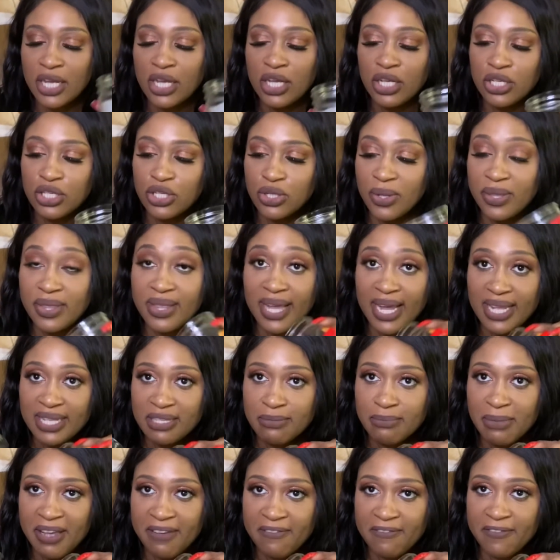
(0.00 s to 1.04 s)
So that's
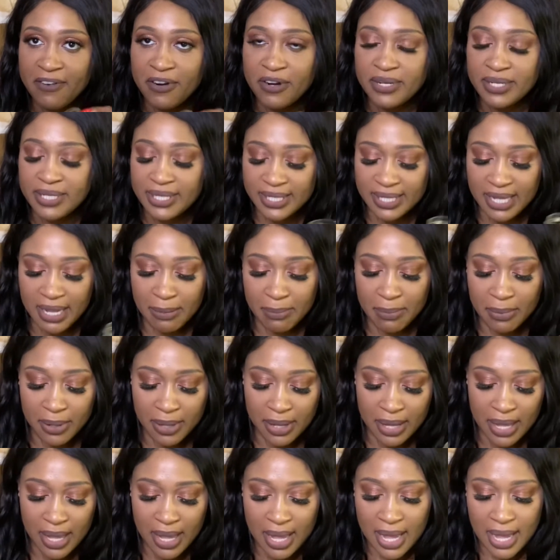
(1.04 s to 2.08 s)
my first step.
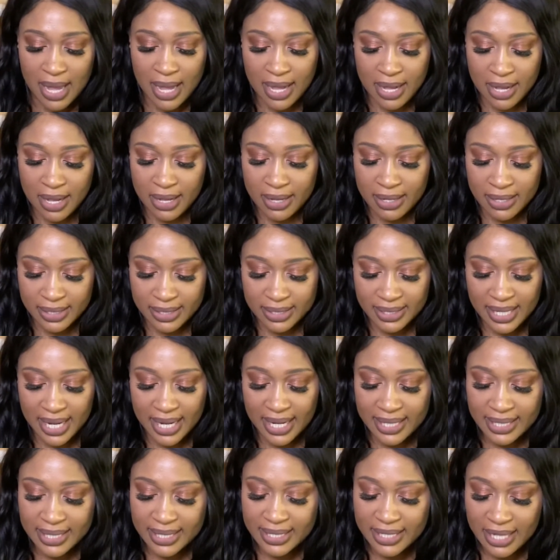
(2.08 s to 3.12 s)

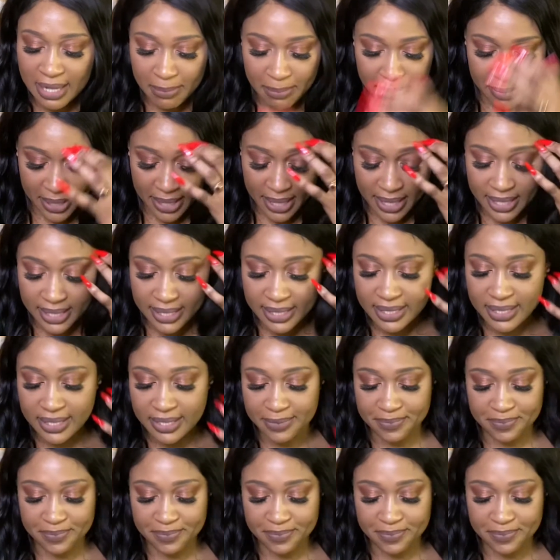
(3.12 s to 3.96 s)
Second step is,